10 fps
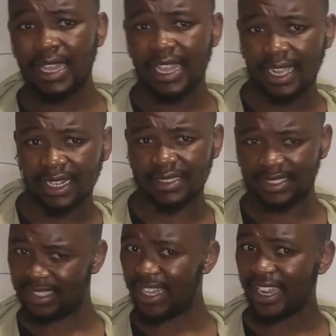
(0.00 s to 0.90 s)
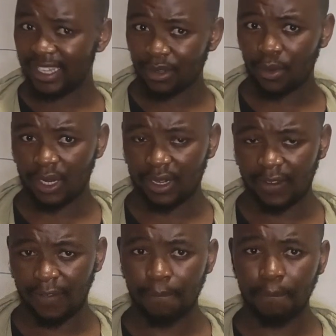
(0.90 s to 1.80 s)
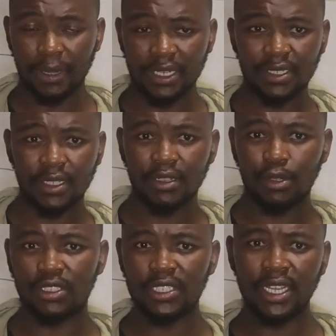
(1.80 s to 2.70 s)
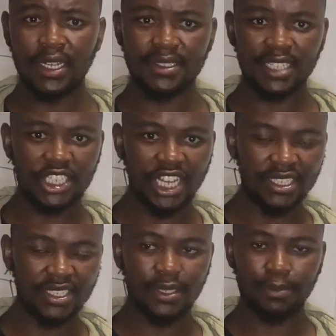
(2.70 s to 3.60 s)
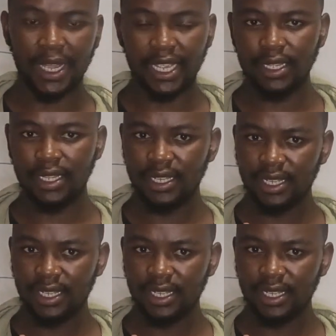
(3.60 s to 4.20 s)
angles that are equal, but those angles are judged by